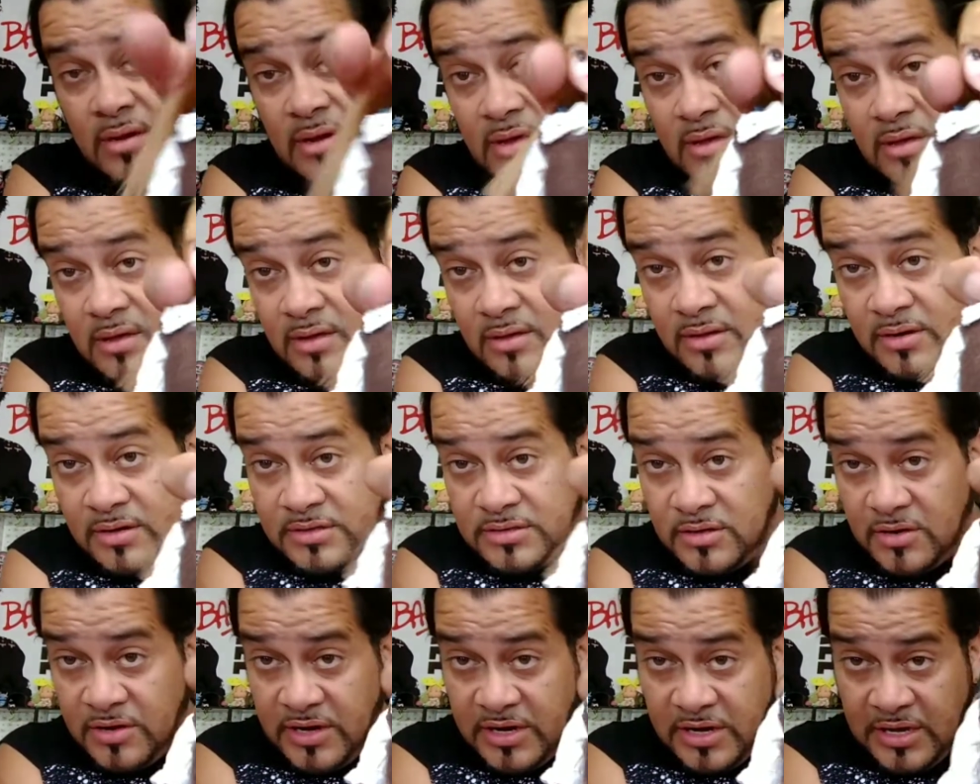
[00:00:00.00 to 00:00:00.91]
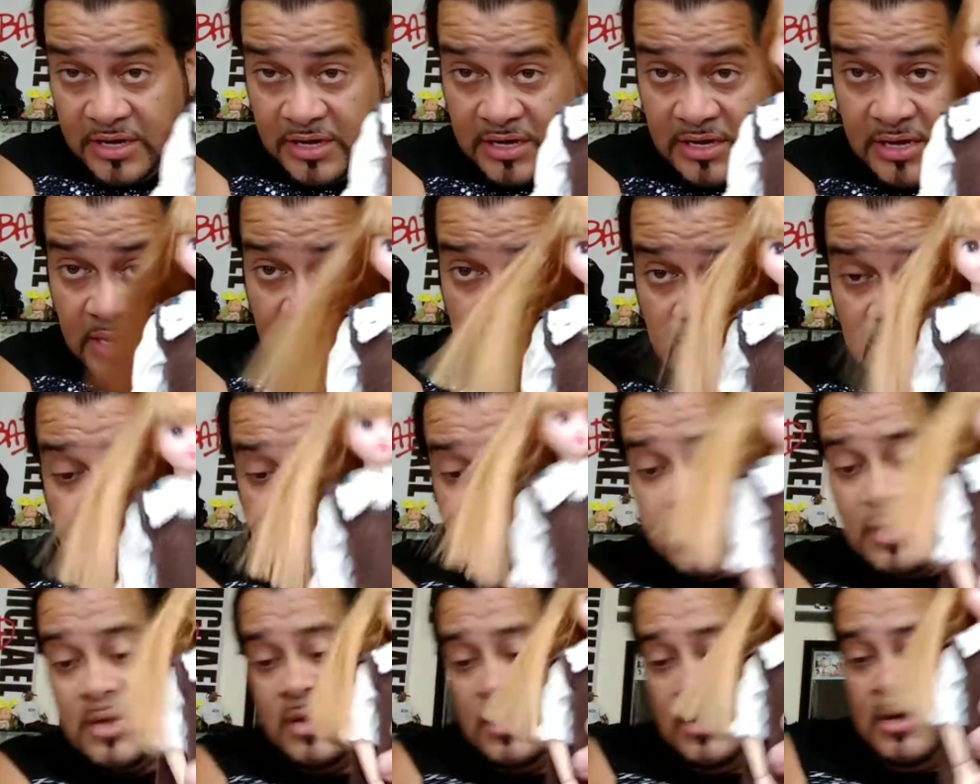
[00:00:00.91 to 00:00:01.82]
uh, their story again.
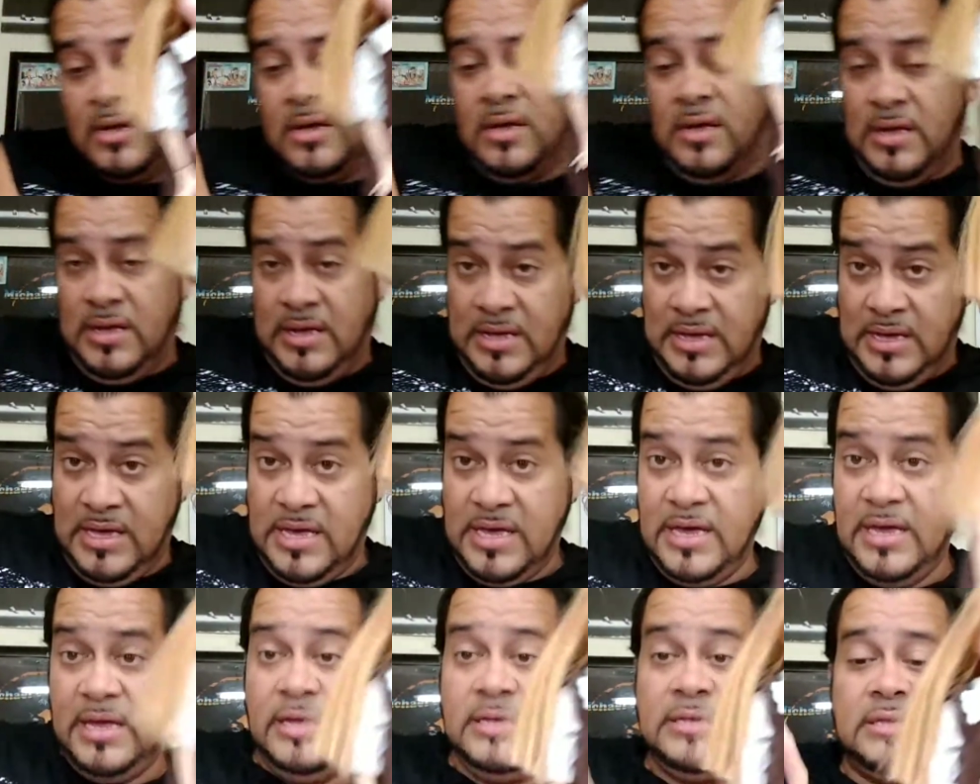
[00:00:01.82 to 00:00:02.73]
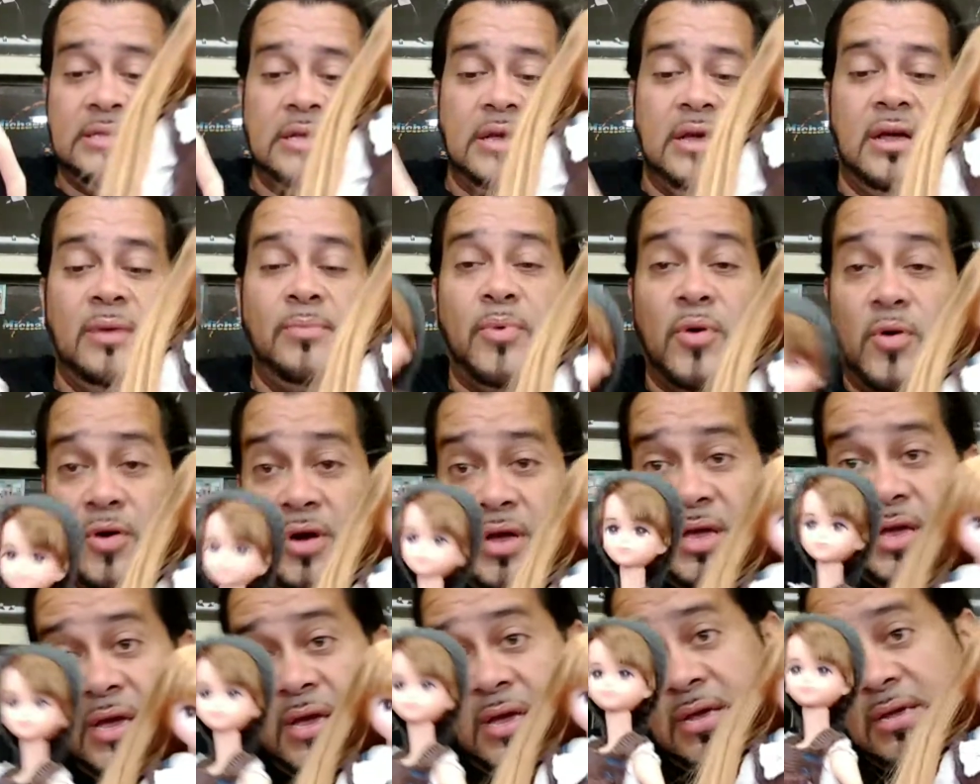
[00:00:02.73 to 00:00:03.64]
He's a
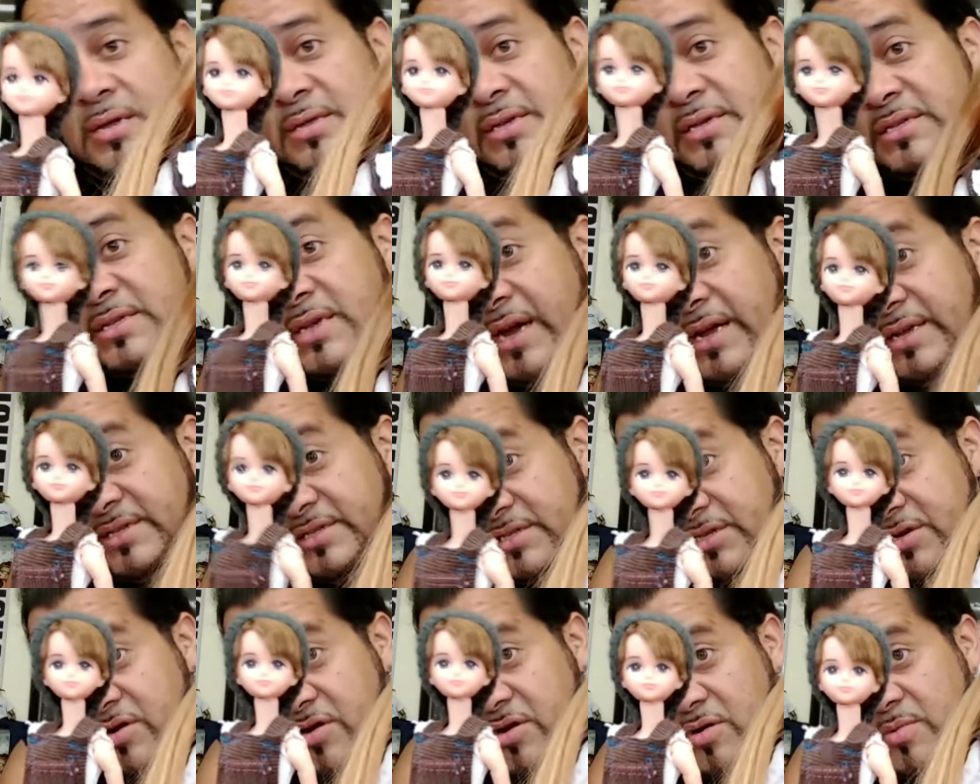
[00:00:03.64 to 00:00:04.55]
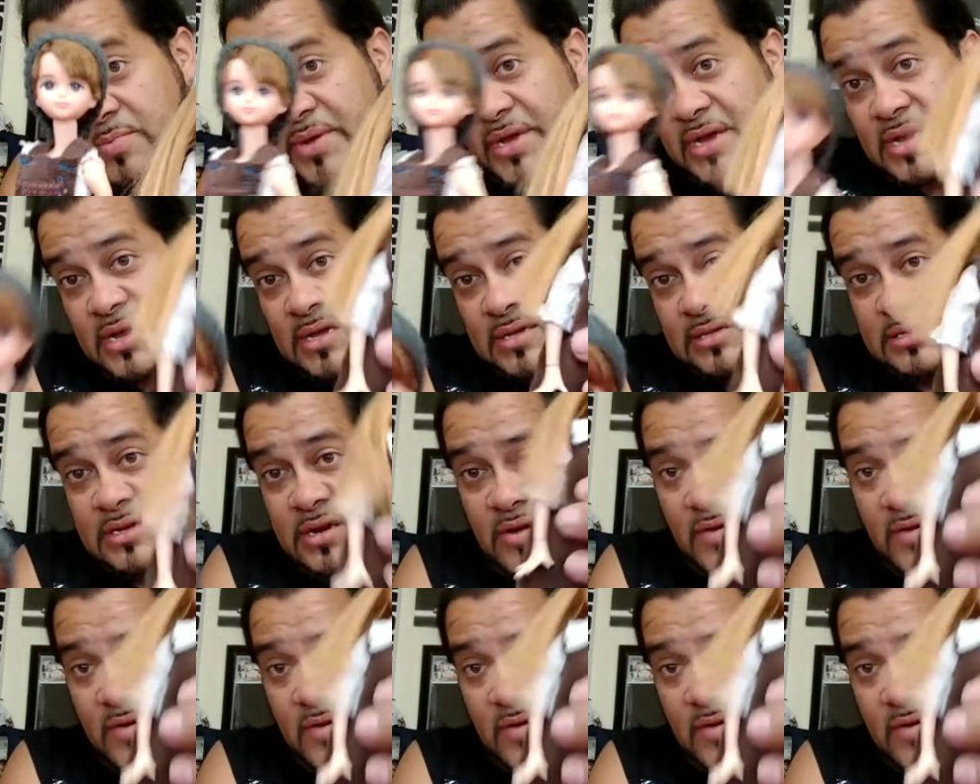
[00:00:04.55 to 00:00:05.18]
boy disguised as a girl because their